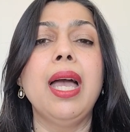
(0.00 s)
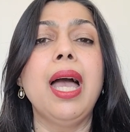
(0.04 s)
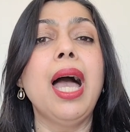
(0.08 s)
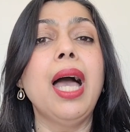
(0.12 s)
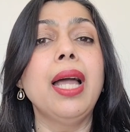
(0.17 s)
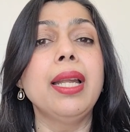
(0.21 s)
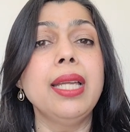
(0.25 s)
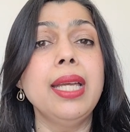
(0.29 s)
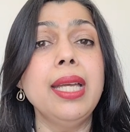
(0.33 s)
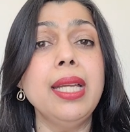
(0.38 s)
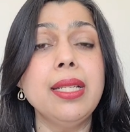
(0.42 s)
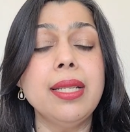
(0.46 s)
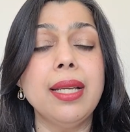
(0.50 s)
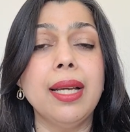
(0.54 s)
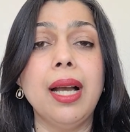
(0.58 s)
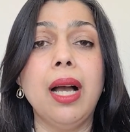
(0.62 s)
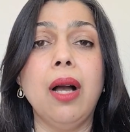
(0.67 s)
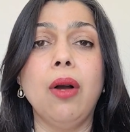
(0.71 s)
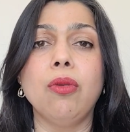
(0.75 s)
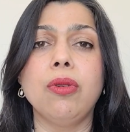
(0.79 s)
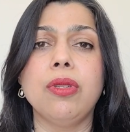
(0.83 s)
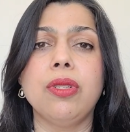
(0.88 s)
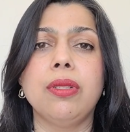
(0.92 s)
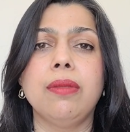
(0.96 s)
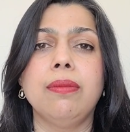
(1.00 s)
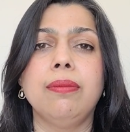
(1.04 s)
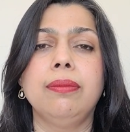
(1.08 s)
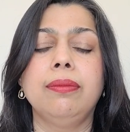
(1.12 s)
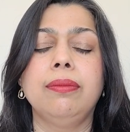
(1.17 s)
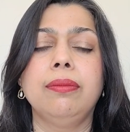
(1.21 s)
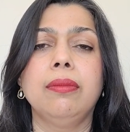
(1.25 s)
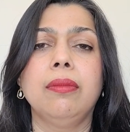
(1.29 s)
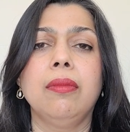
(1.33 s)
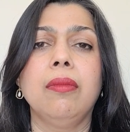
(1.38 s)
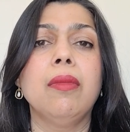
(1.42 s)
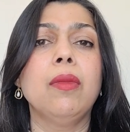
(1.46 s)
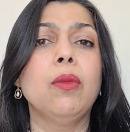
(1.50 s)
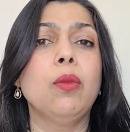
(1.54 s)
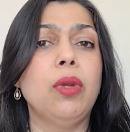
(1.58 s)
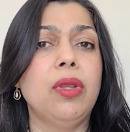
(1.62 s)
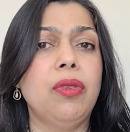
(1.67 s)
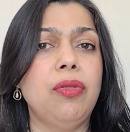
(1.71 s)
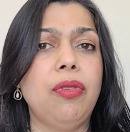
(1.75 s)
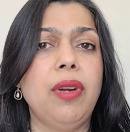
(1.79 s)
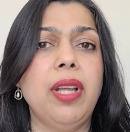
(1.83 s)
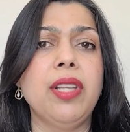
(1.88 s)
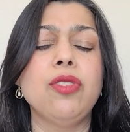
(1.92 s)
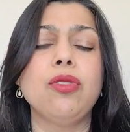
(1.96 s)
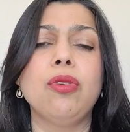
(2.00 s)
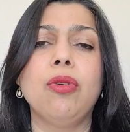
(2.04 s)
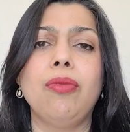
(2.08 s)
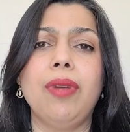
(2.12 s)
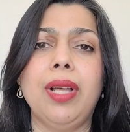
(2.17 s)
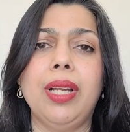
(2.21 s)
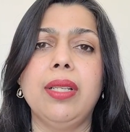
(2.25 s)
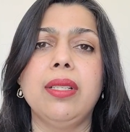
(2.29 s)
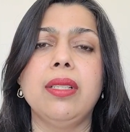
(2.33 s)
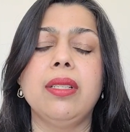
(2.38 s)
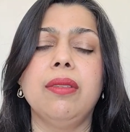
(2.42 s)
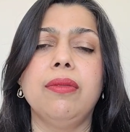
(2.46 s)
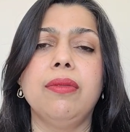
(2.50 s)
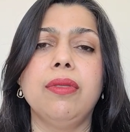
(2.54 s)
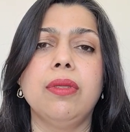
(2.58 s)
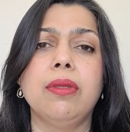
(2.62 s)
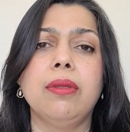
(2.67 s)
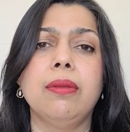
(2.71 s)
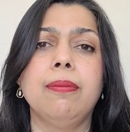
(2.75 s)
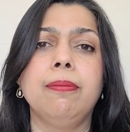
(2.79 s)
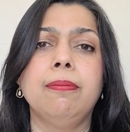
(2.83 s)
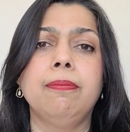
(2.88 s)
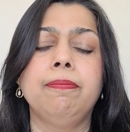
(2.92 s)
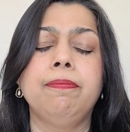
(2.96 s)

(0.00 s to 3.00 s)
and eating out with friends or relatives.